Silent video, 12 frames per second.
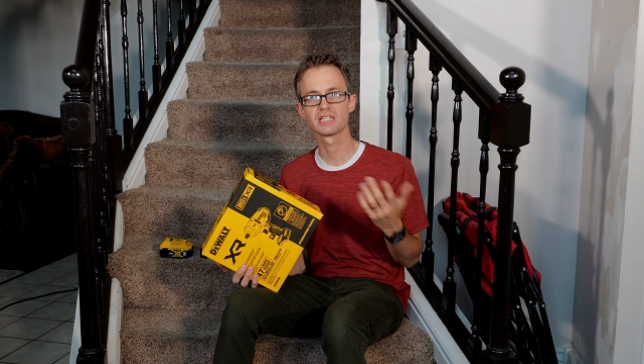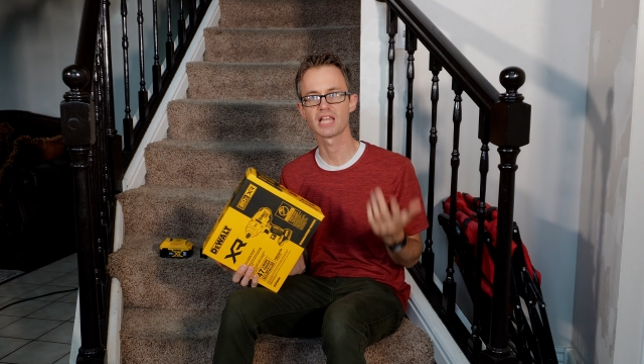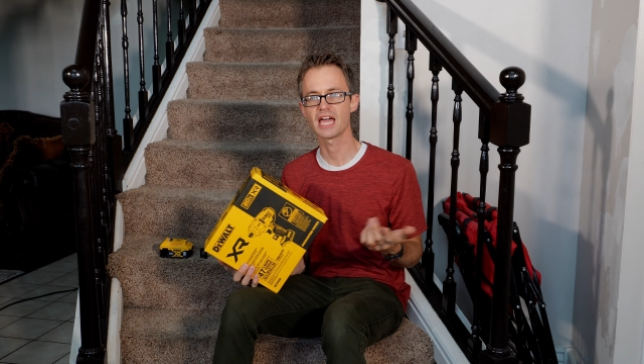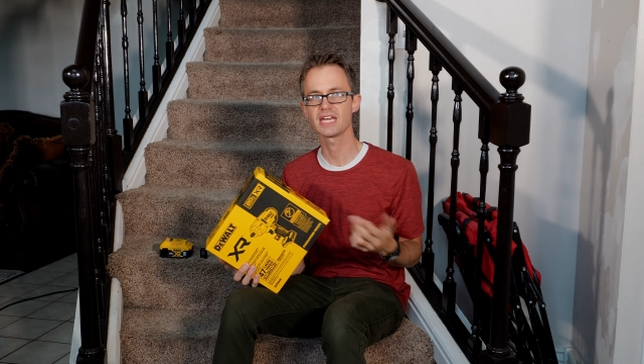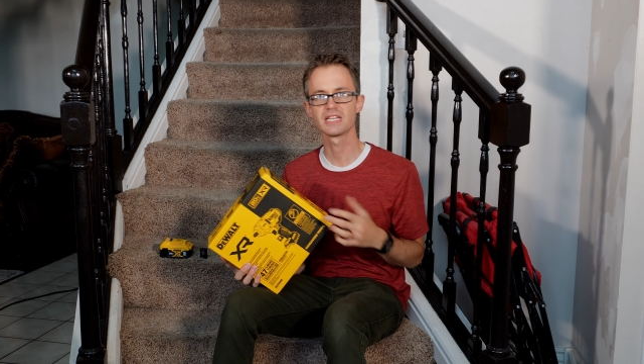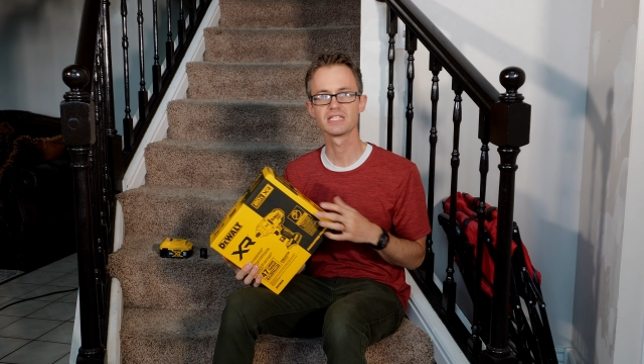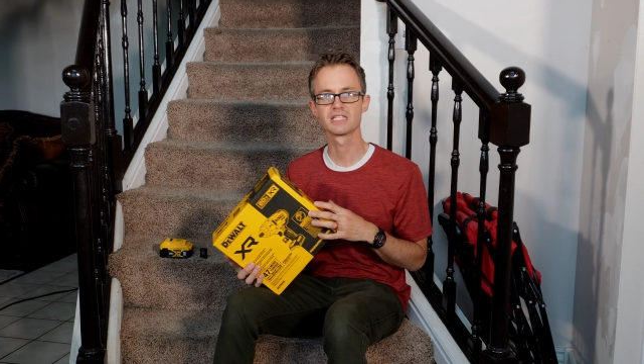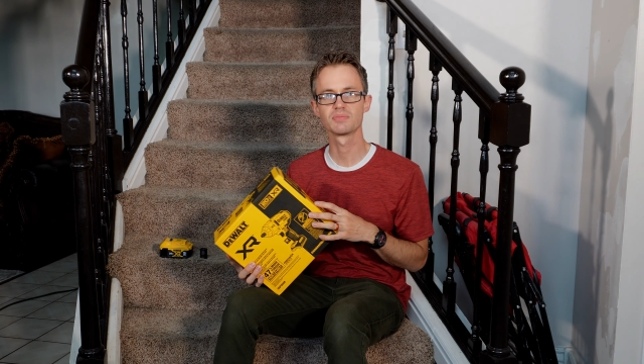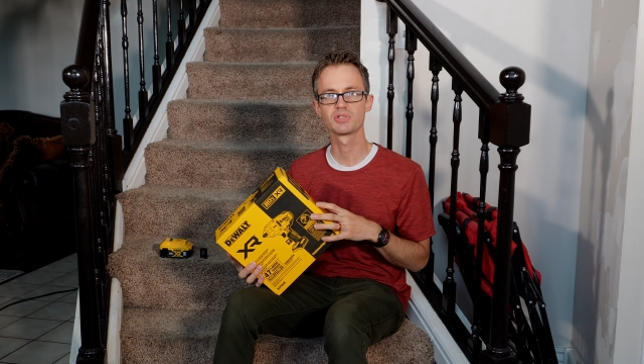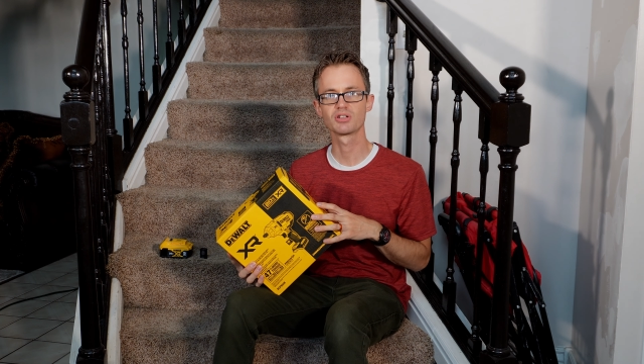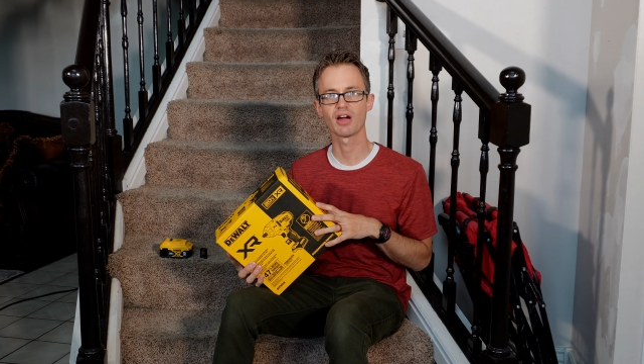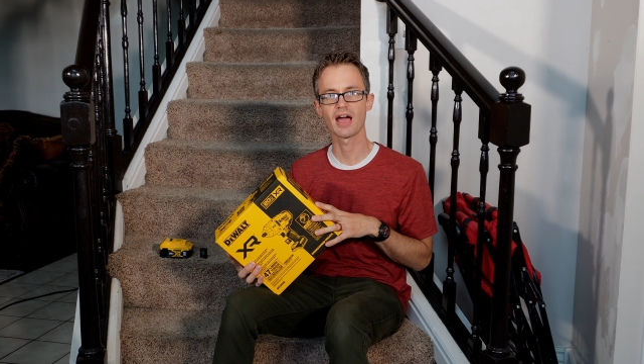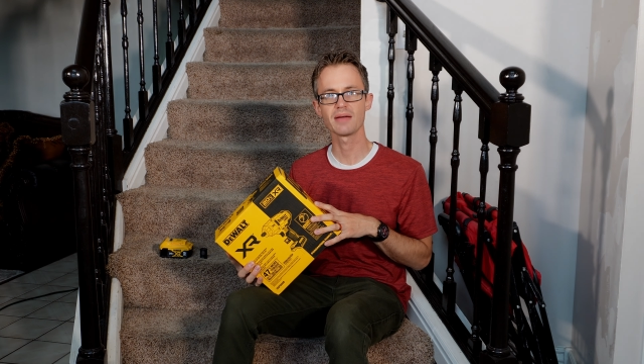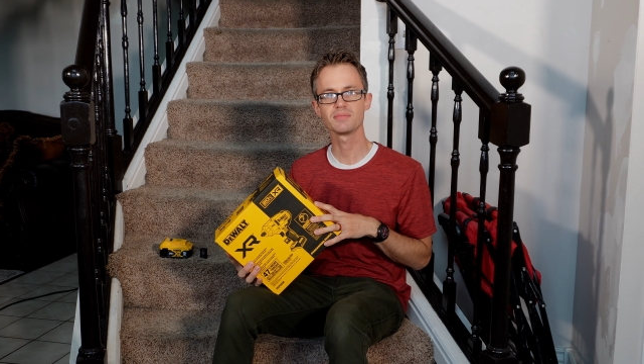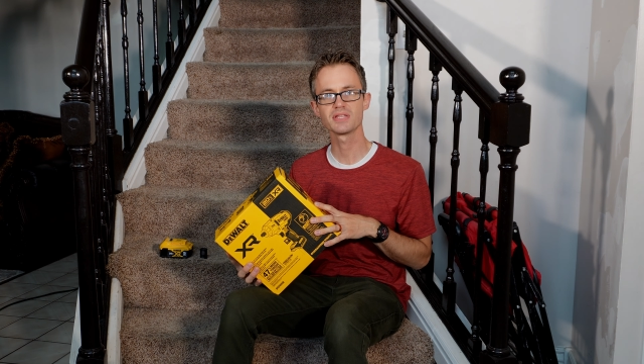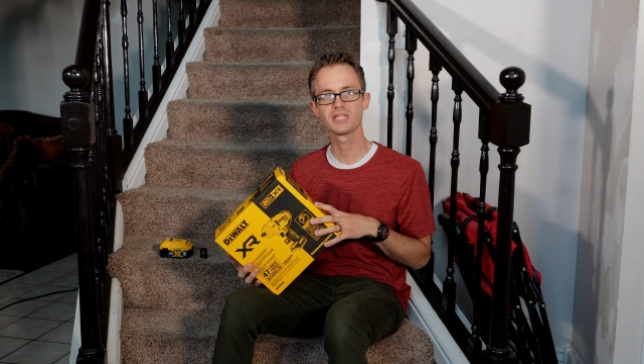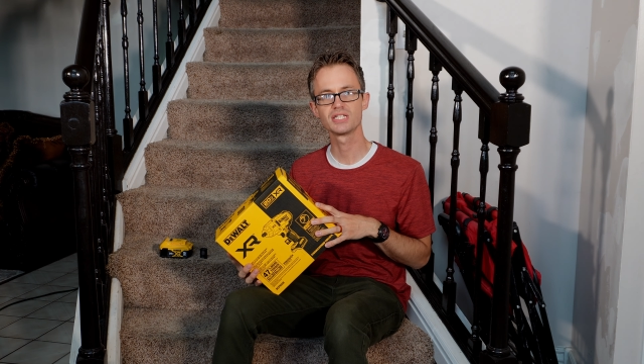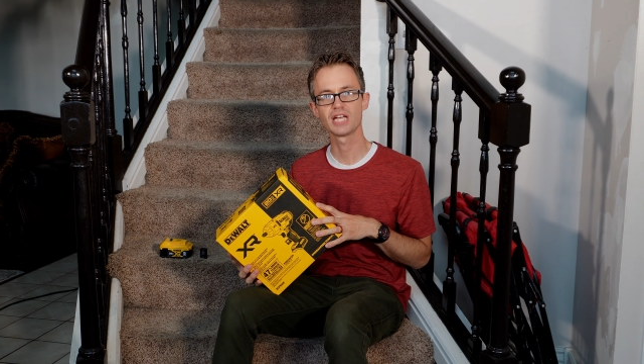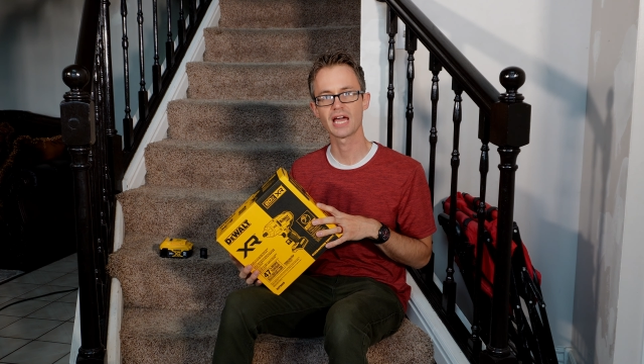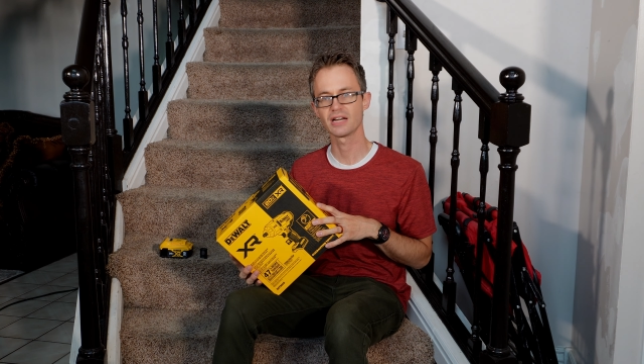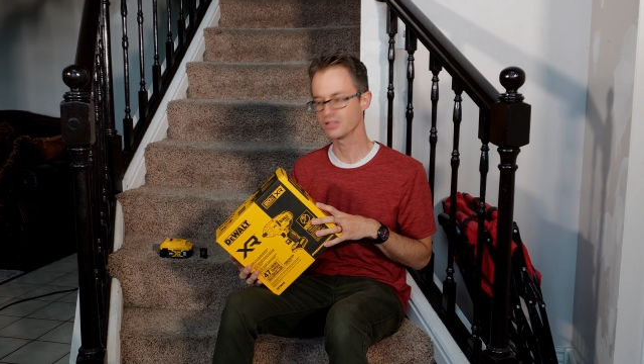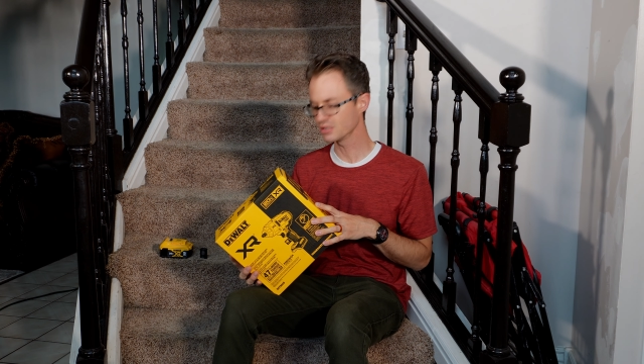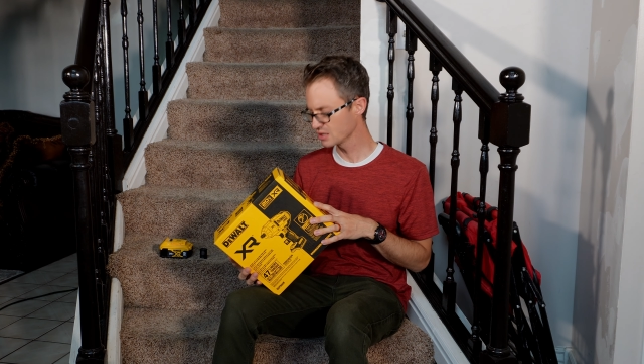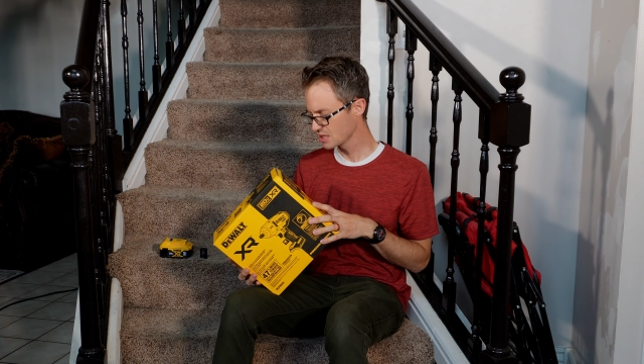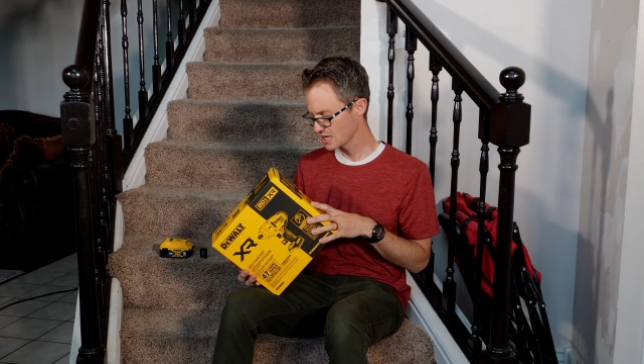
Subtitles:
like and subscribe to the channel.